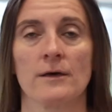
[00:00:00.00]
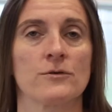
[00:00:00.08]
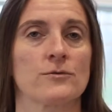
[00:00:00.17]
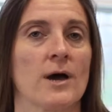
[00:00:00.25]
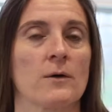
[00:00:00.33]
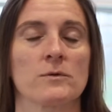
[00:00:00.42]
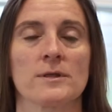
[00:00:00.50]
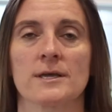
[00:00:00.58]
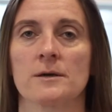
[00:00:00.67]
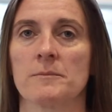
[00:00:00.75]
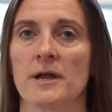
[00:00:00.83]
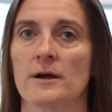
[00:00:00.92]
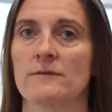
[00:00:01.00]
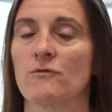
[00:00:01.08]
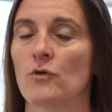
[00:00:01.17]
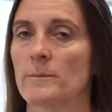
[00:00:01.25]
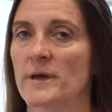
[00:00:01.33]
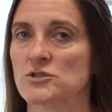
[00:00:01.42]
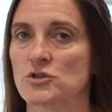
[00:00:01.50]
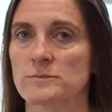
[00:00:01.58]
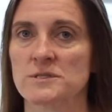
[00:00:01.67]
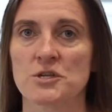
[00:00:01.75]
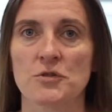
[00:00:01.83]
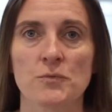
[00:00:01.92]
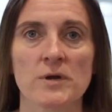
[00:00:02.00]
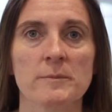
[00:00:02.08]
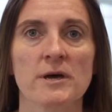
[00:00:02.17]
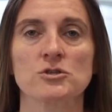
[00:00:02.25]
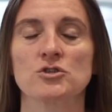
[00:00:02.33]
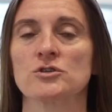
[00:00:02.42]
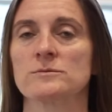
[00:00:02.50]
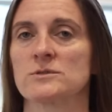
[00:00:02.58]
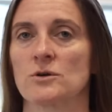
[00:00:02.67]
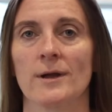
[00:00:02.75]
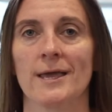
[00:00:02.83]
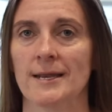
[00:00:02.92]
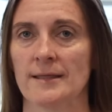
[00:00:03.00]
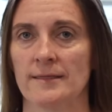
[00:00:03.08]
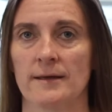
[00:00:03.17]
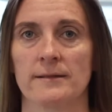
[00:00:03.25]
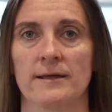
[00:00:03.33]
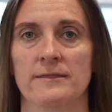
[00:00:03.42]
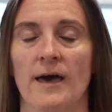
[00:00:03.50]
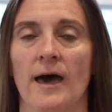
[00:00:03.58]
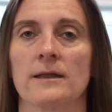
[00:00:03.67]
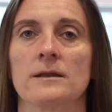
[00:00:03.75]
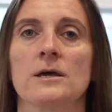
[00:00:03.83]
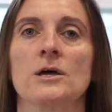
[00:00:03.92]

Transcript: They're not really comparing 4 bedrooms to 3 bedrooms or anything like that.